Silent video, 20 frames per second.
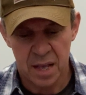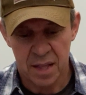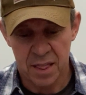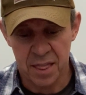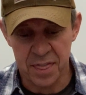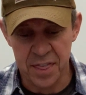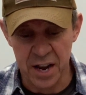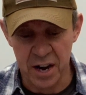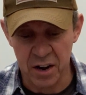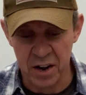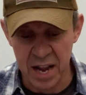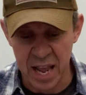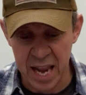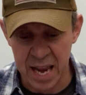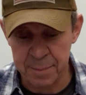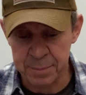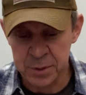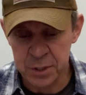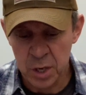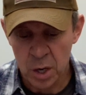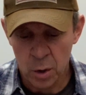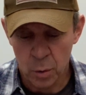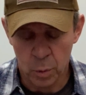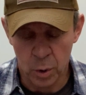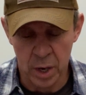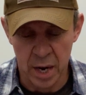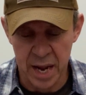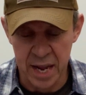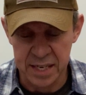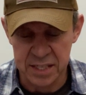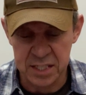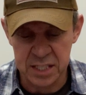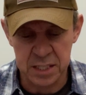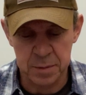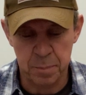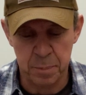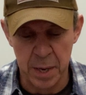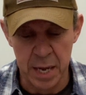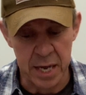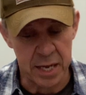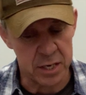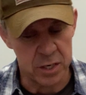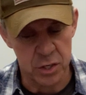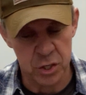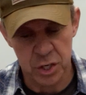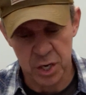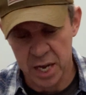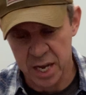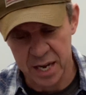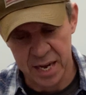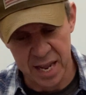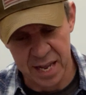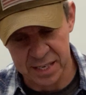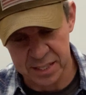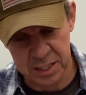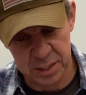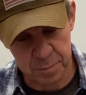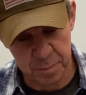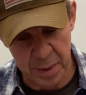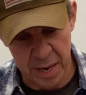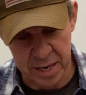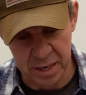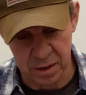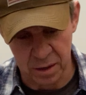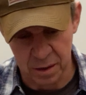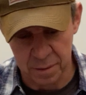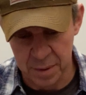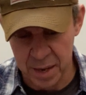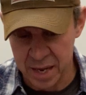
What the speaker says: Their names were Aunt Sponge and Aunt Spiker,